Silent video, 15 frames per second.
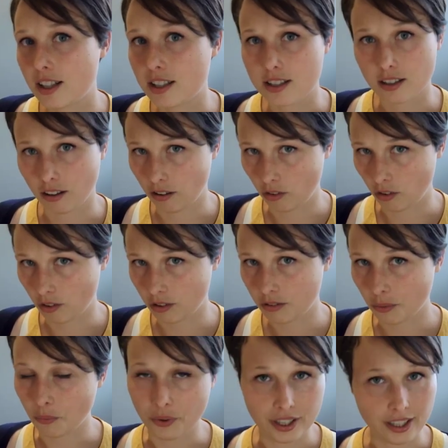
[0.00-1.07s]
dull
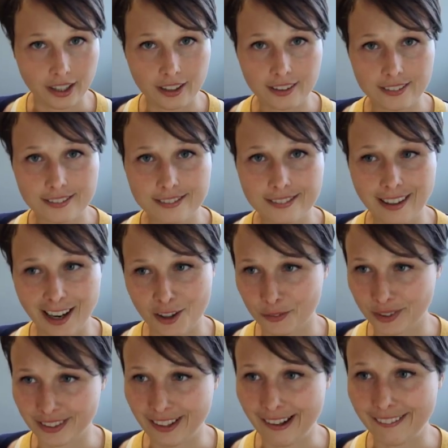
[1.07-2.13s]
reading. I
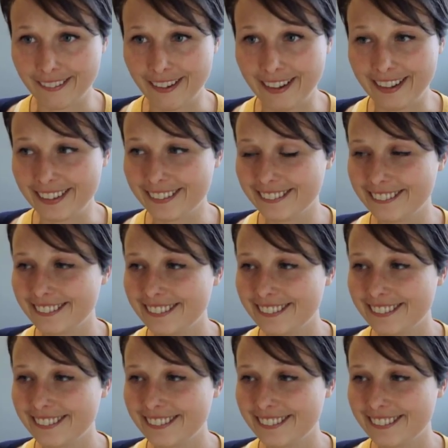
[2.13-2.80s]
will not lie.